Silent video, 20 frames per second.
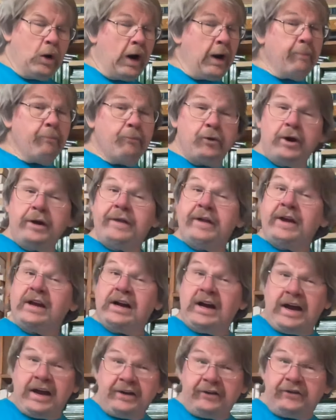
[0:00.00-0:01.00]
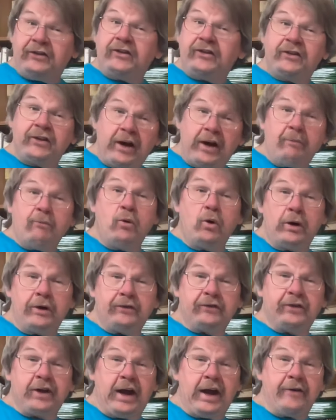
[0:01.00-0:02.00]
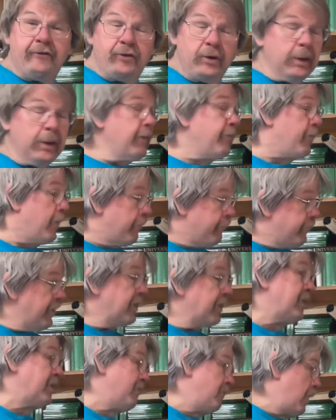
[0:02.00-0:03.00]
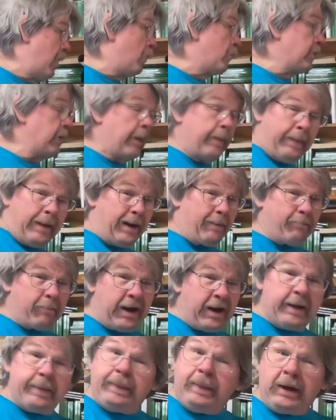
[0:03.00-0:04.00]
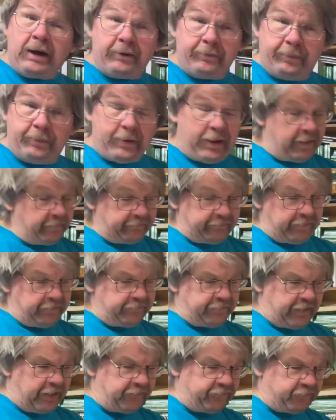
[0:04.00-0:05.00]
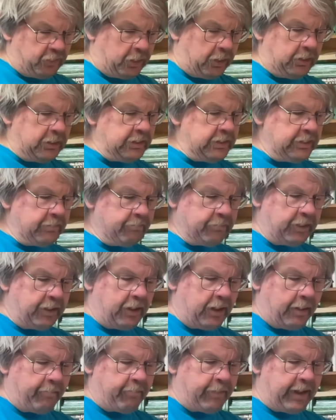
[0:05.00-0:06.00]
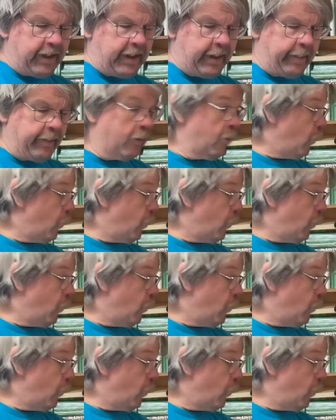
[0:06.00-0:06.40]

I'm breathing a somewhat sigh of relief. I'm thinking, okay, oh, not bad, not not sensational, but not bad.